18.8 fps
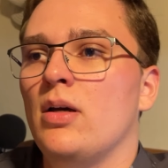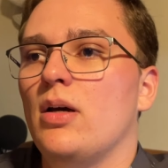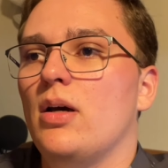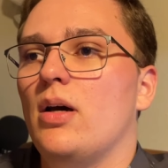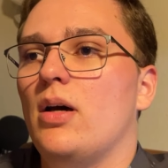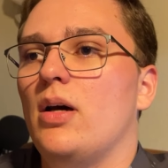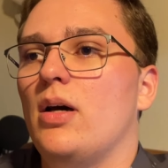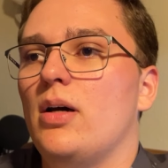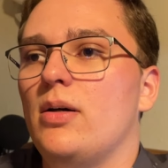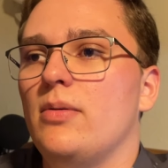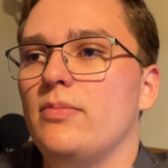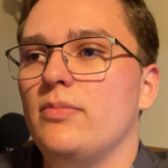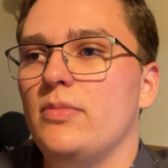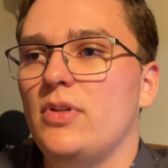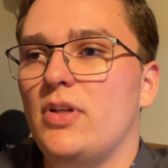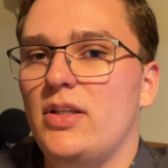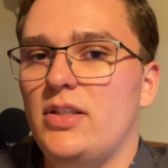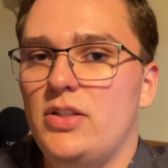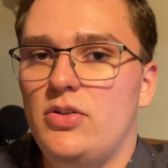
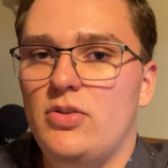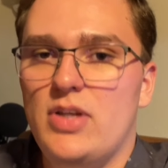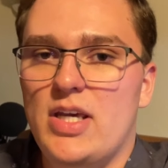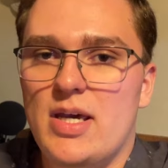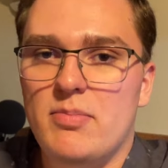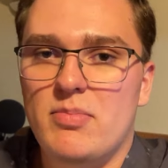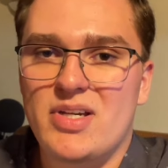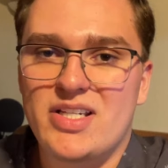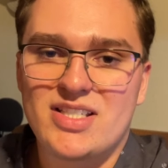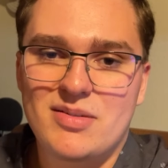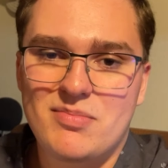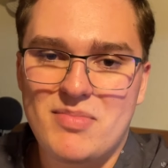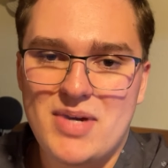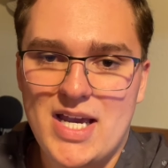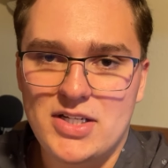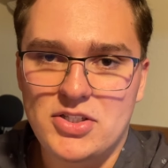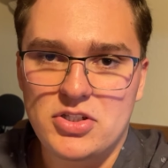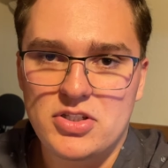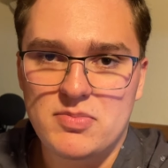Like you can't mix and
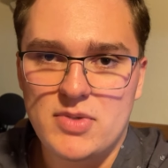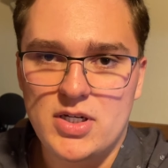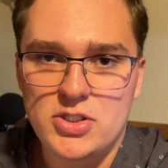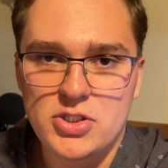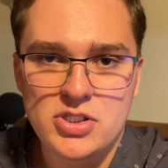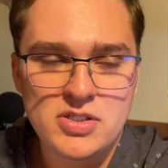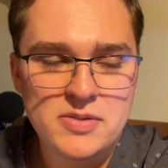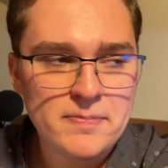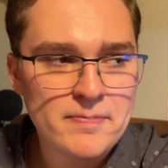match as much.